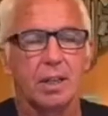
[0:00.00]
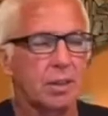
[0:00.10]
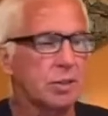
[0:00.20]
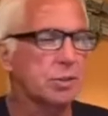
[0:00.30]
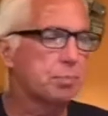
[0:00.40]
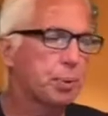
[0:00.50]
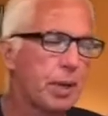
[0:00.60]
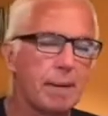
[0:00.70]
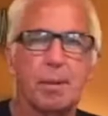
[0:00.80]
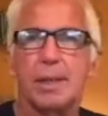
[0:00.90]
there's
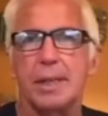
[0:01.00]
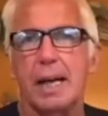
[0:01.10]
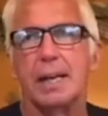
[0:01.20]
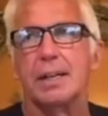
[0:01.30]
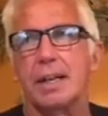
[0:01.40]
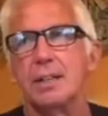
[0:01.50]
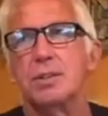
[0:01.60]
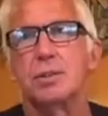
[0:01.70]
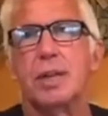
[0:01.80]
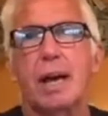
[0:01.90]
probably not a
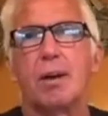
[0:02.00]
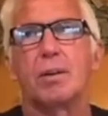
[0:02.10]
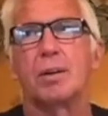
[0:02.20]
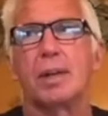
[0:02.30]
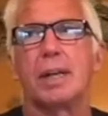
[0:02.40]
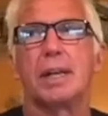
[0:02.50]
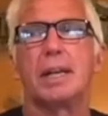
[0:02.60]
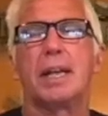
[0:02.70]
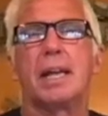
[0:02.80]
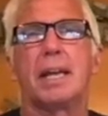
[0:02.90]
nicer town and
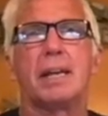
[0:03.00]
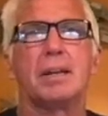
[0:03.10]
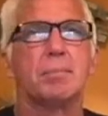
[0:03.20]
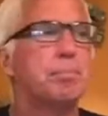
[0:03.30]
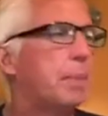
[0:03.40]
a